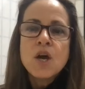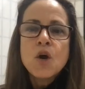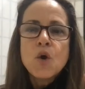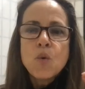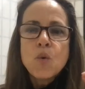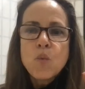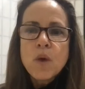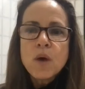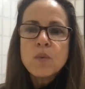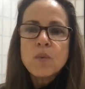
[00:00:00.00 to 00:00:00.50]

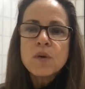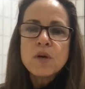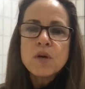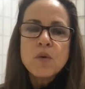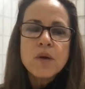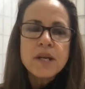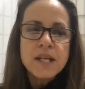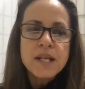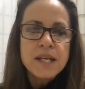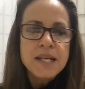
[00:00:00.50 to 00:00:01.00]
Where we're
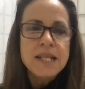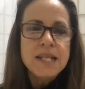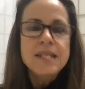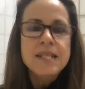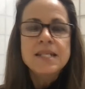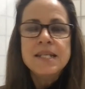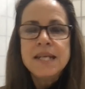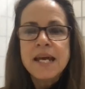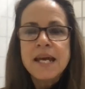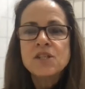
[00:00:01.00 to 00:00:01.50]
going to need
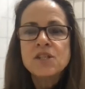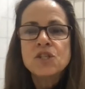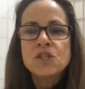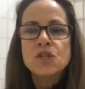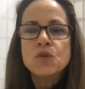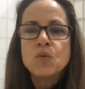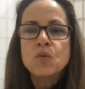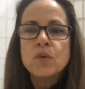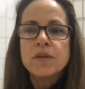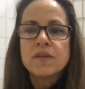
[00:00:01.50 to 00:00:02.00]
to get
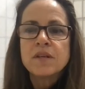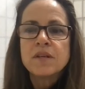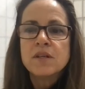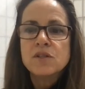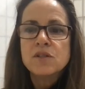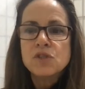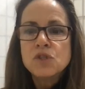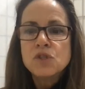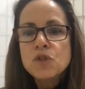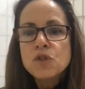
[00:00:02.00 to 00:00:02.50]
to with
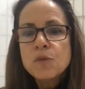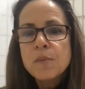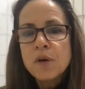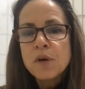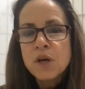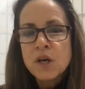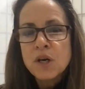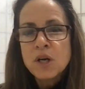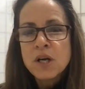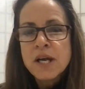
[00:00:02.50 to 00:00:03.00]

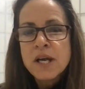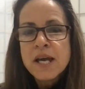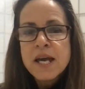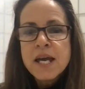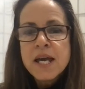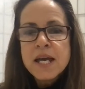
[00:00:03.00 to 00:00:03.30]
consumer